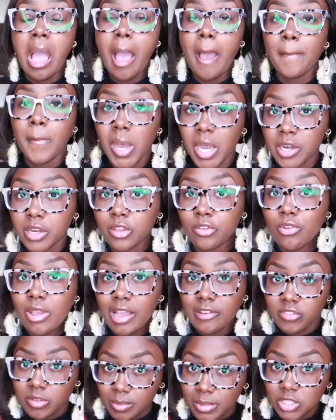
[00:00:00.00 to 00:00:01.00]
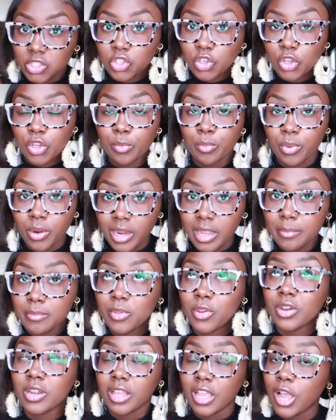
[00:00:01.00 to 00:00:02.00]
about it you have to make sure you prep
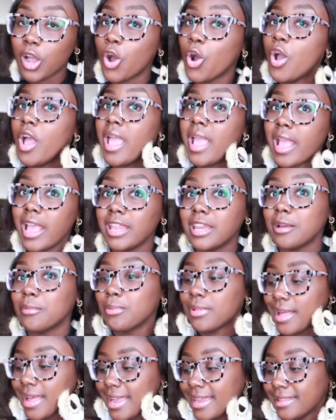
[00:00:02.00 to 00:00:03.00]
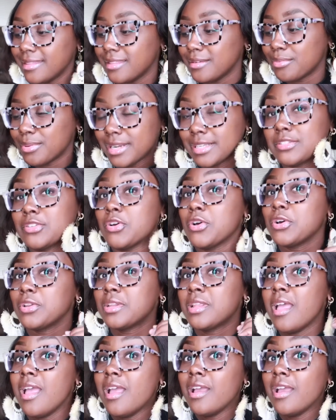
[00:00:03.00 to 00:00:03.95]
your nail and apply the press-on